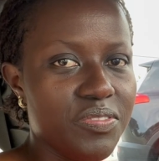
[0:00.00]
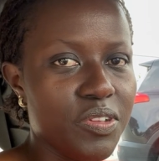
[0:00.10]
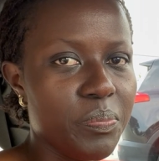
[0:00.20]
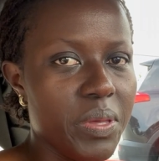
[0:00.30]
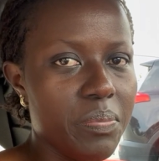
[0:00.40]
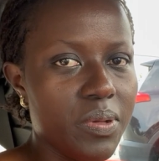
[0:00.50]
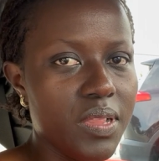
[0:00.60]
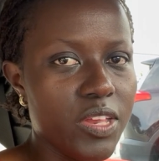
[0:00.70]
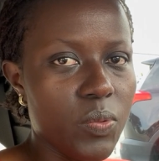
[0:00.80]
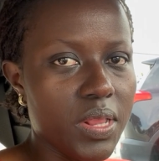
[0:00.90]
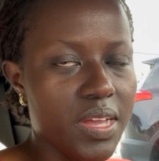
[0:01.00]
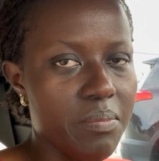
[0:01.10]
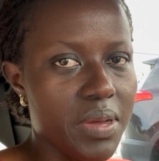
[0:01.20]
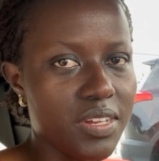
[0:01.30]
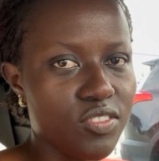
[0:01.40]
beautiful people, and
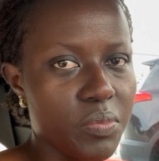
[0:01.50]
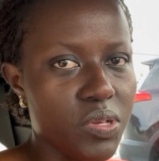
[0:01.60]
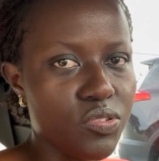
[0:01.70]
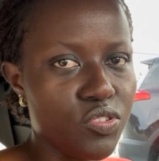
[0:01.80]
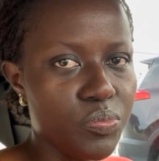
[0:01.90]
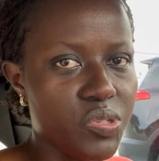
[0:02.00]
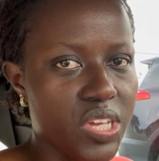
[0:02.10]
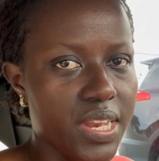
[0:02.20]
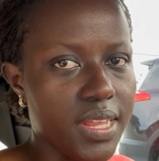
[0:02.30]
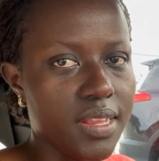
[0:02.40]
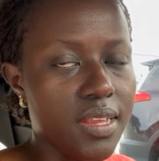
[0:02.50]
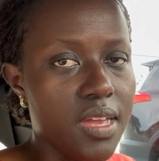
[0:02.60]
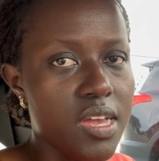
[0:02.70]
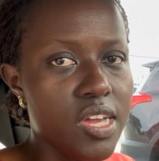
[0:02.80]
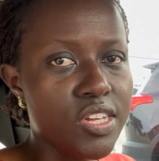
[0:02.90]
welcome back to my YouTube channel.
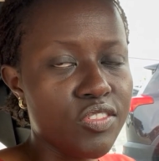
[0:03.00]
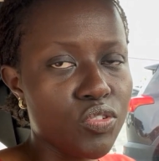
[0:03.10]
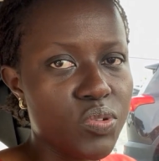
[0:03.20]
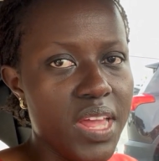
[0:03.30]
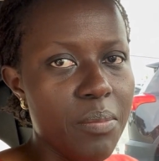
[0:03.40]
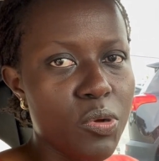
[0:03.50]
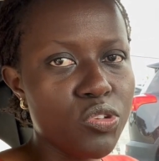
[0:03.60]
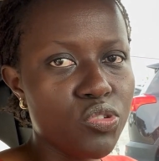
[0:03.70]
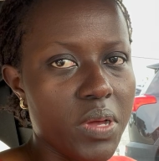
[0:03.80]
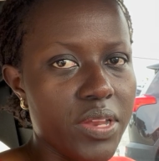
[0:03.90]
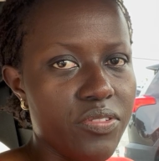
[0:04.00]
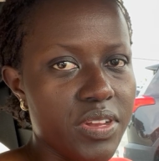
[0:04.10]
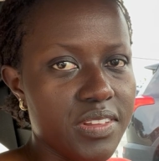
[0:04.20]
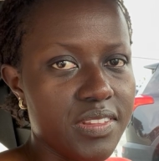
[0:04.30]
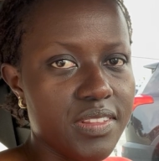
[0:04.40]
So today I'm going to
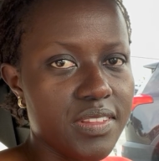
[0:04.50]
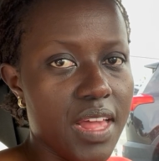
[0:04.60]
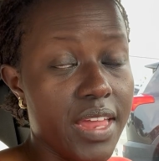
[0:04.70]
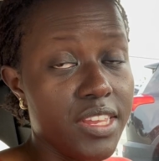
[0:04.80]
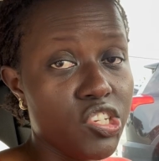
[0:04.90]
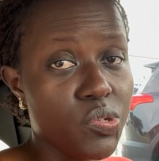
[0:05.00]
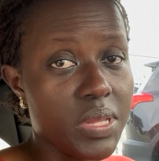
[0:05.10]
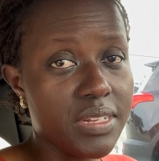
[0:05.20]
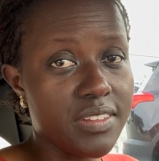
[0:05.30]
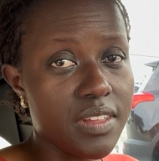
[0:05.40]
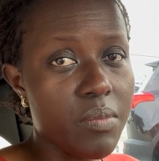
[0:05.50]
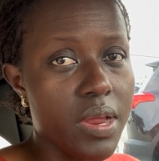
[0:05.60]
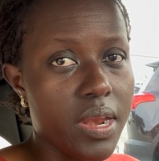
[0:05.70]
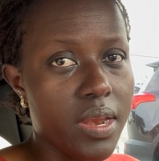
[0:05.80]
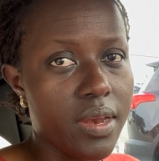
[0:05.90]
address an issue that
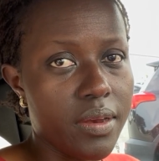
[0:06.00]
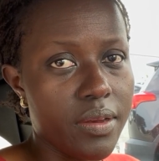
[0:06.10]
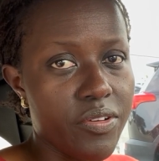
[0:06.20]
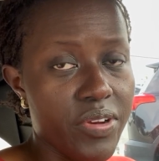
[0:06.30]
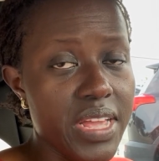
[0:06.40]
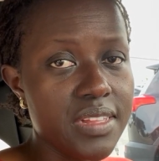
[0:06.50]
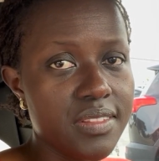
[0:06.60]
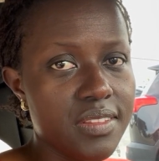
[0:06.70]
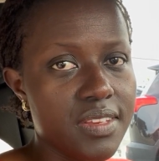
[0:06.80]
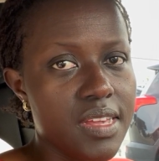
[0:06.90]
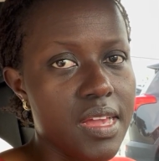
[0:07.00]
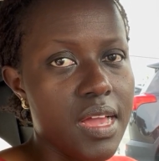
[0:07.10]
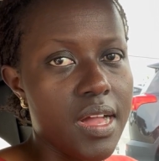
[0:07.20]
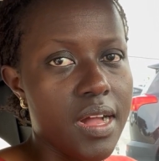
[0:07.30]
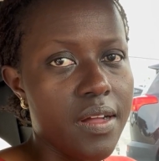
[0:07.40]
someone raised.
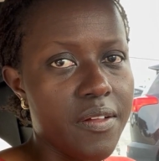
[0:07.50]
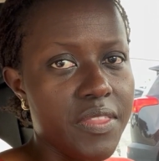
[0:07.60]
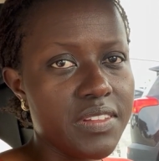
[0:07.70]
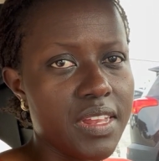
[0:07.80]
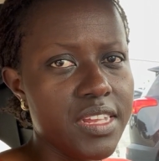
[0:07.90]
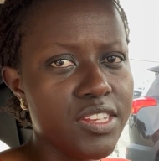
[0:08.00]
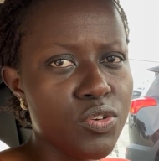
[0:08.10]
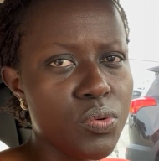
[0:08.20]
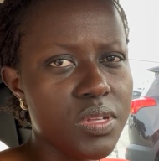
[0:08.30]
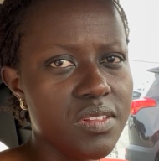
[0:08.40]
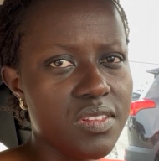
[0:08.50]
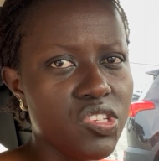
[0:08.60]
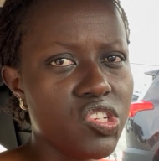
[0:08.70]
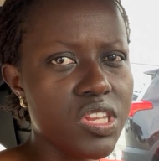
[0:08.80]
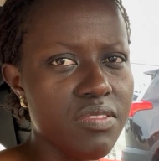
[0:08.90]
There's a lady who is
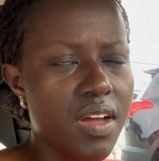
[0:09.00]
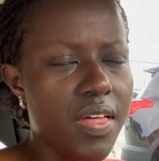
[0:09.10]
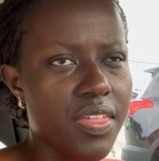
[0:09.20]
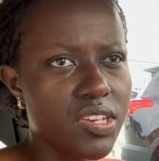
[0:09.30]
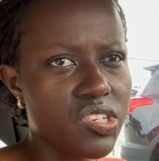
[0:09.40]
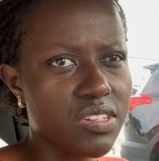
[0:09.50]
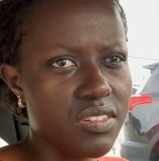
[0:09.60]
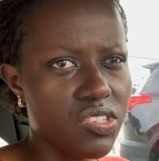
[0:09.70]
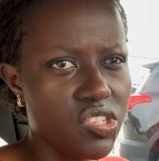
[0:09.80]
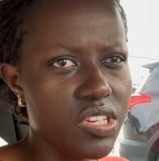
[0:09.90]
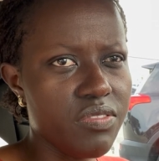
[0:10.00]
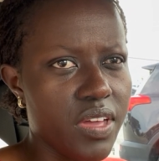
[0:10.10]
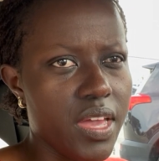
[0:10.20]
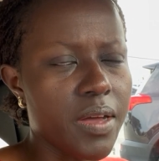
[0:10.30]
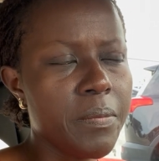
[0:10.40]
in Geneva. I think she's in
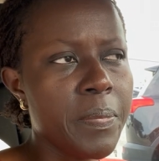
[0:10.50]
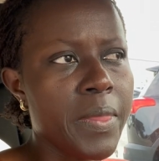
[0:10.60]
Geneva, yeah.